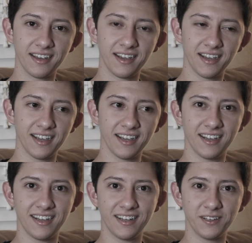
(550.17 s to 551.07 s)

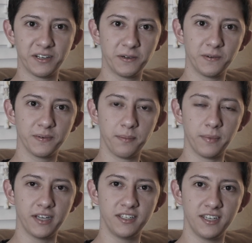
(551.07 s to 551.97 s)
Uh, hello.
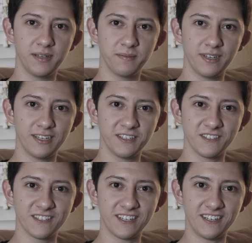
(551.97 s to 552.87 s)
My name
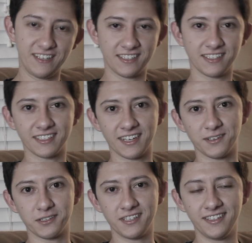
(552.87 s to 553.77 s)
is Eric
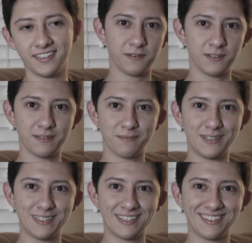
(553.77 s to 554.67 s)
Zelichowski. For some
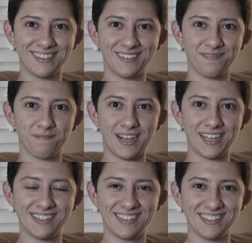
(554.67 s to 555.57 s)
reason,
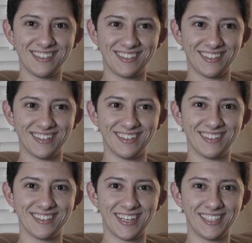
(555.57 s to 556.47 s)
my sister
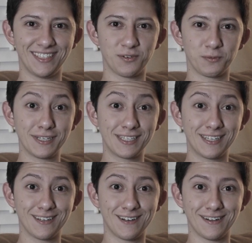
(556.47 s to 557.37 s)
decided to risk
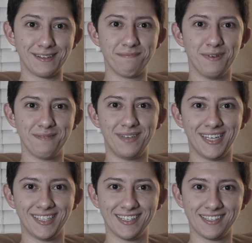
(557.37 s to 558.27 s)
it all and put me
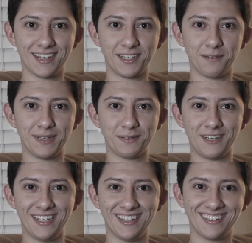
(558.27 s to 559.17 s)
in this documentary.